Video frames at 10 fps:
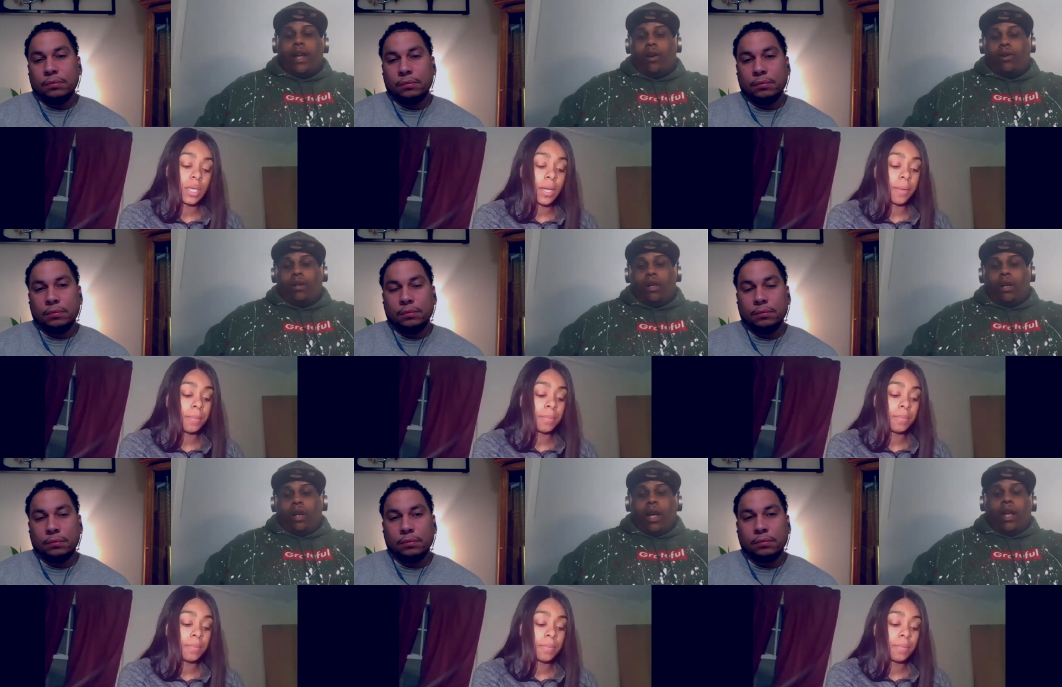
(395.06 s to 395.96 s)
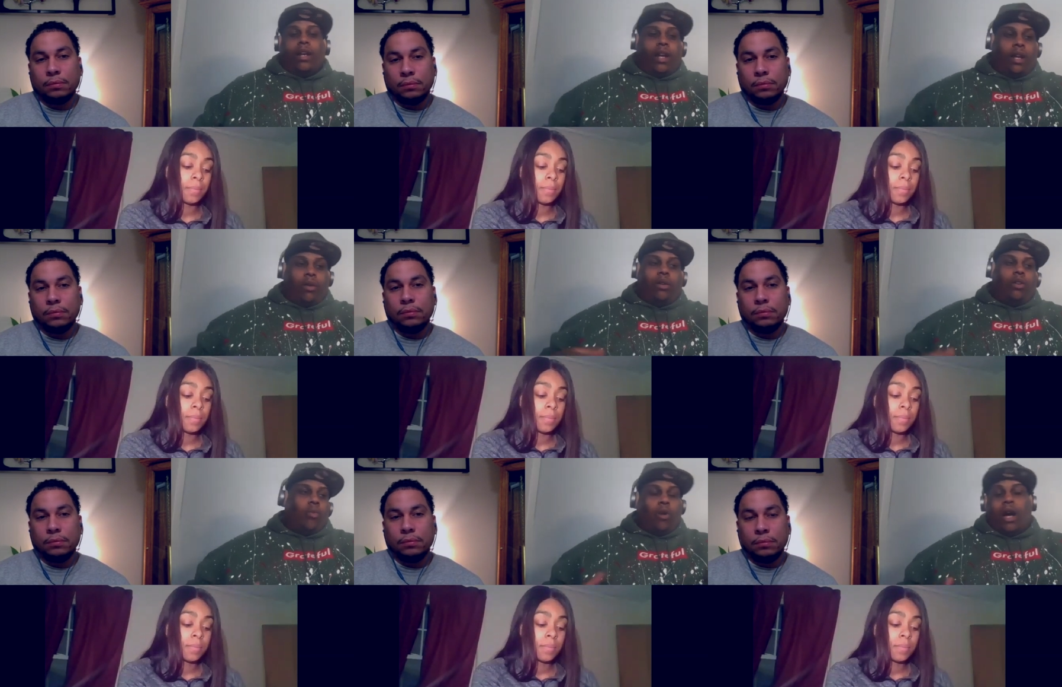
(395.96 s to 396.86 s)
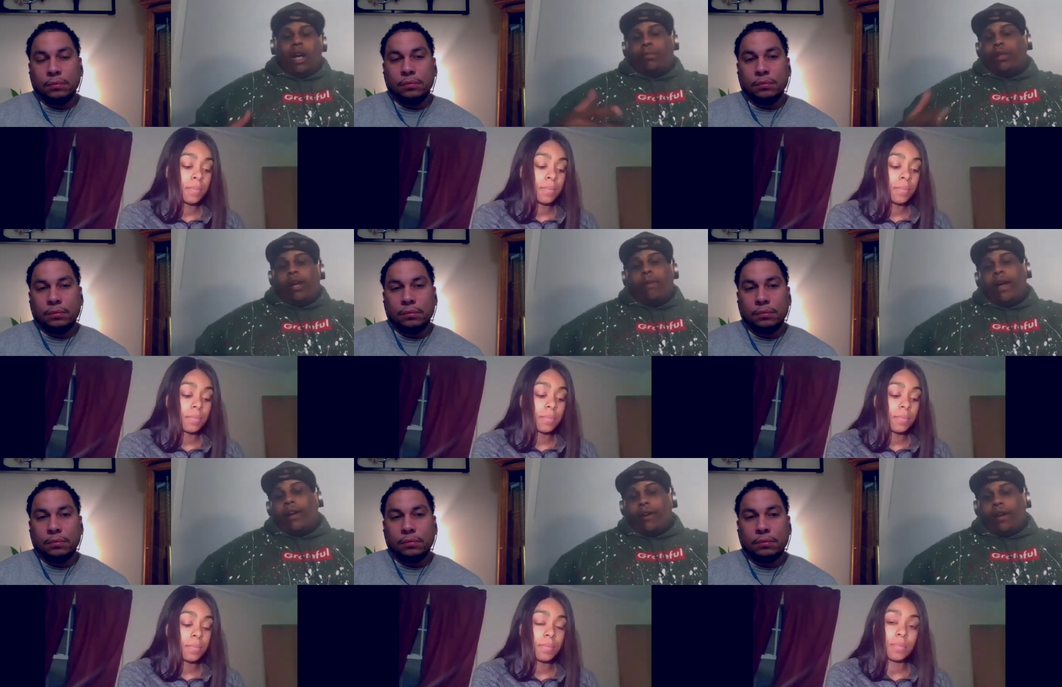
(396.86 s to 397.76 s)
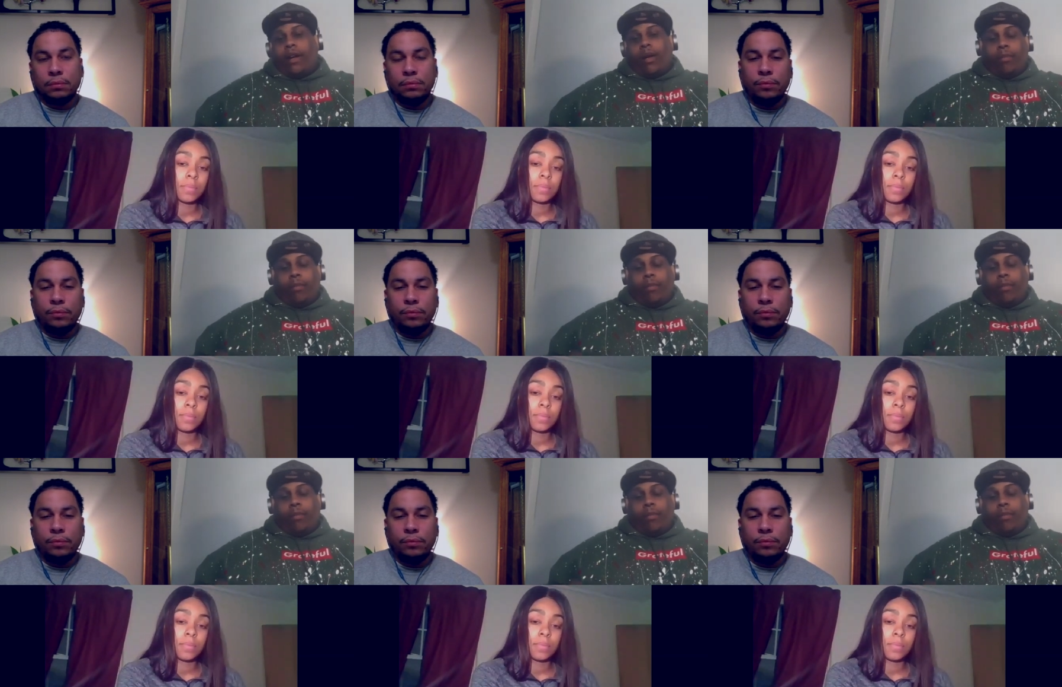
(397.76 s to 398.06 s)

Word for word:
Speaker 1: for now, and then you know we'll kind of play it by ear.